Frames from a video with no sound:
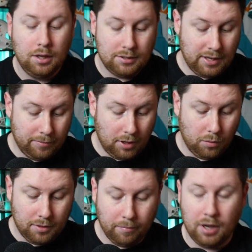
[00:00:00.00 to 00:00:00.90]
Same thing
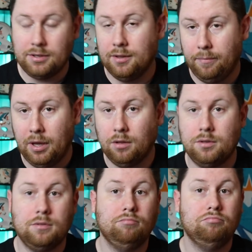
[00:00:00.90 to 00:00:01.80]
with the Bucks and the
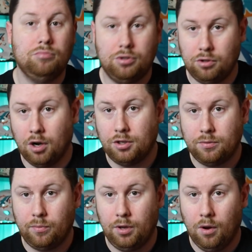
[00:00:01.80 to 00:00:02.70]
Bills.
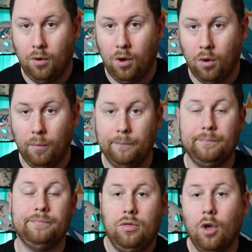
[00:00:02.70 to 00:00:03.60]
Starts, you know, home.
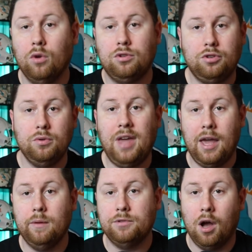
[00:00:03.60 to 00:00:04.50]
Those two
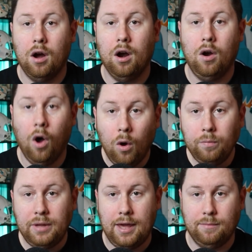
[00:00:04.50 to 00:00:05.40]
games are
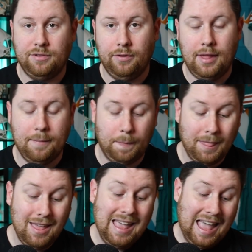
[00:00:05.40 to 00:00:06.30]
home games for them.
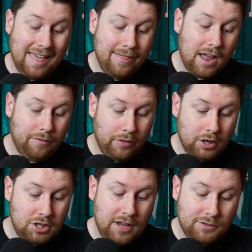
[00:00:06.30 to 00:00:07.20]
And then for the
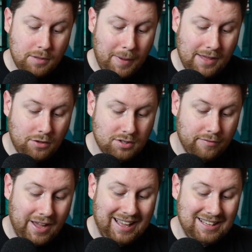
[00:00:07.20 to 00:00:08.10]
Chiefs, the Panthers, the
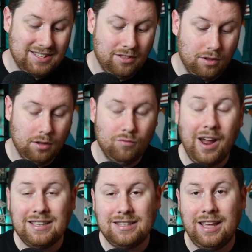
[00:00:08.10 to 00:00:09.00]
Vikings, and the
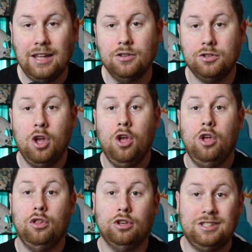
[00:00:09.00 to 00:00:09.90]
Redskins,
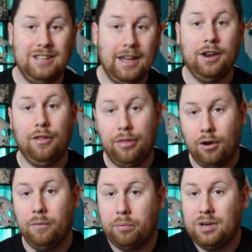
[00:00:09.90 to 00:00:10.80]
the second and
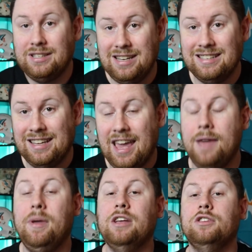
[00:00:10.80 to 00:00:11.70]
third preseason
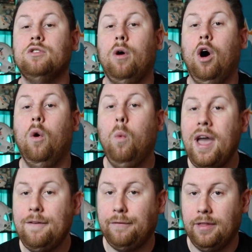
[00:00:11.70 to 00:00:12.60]
game is
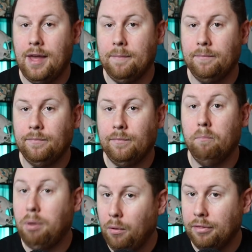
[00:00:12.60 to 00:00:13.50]
away for them.
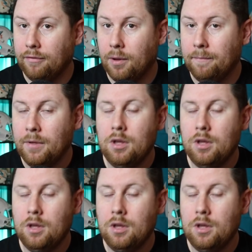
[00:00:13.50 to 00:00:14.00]
Both of them.